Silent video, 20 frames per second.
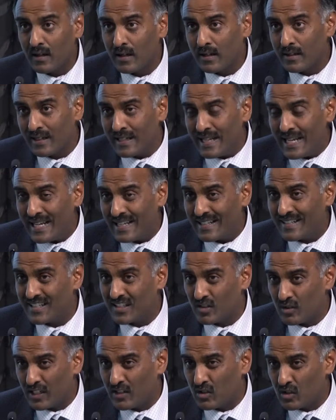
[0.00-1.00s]
clear
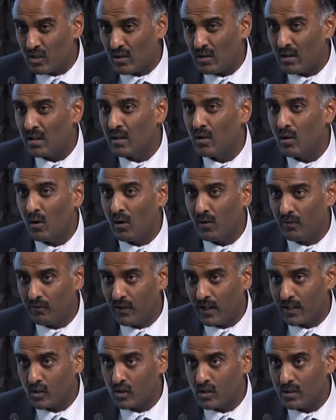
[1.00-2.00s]
structural or
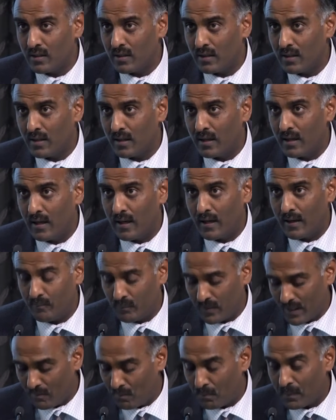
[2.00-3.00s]
functional
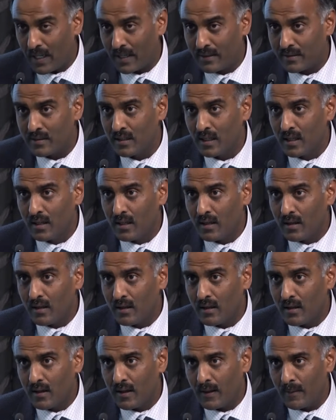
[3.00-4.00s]
impact
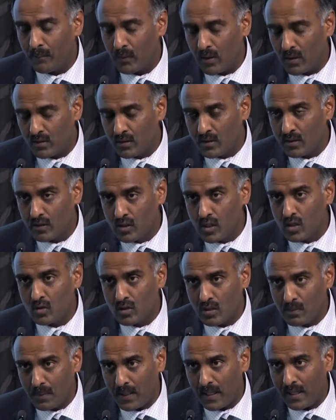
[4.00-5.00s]
due
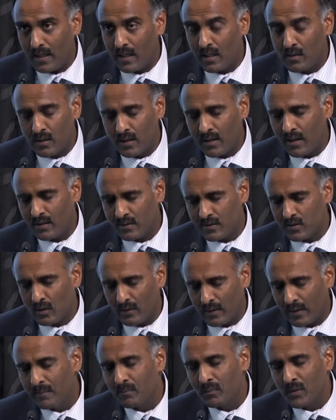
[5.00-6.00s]
to PE.
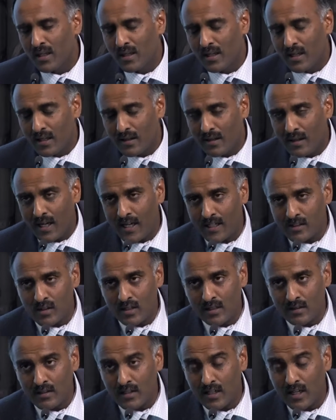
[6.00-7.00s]

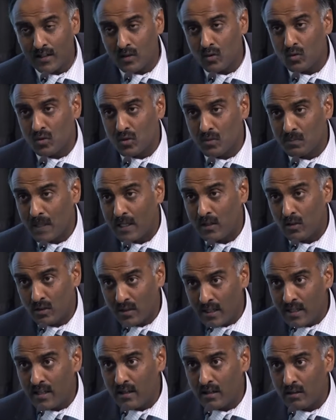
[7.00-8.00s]
Largely the diagnosis was made on
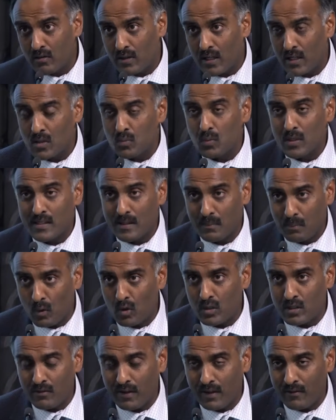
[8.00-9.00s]
clinical grounds with
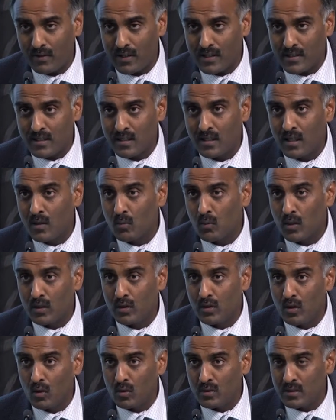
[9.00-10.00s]
supportive evidence with
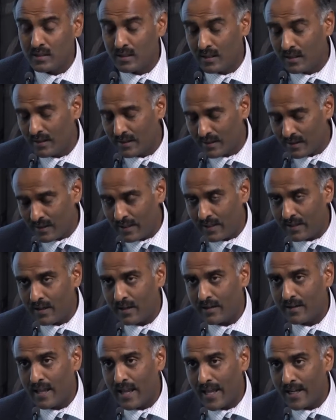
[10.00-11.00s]
no
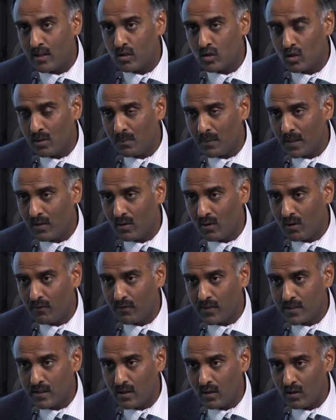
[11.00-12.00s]
clear-cut anatomic or
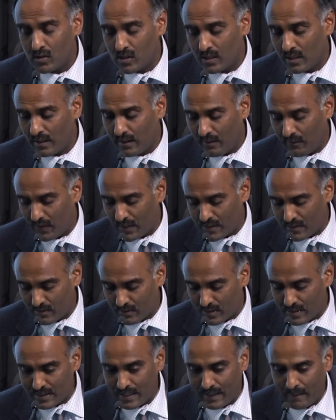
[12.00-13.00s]
physiological effects of
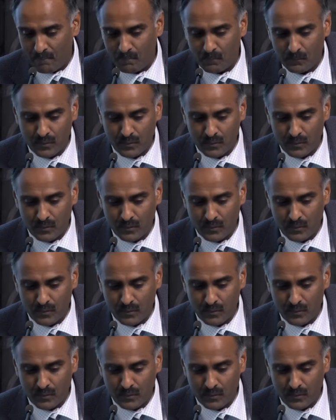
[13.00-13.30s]
the same.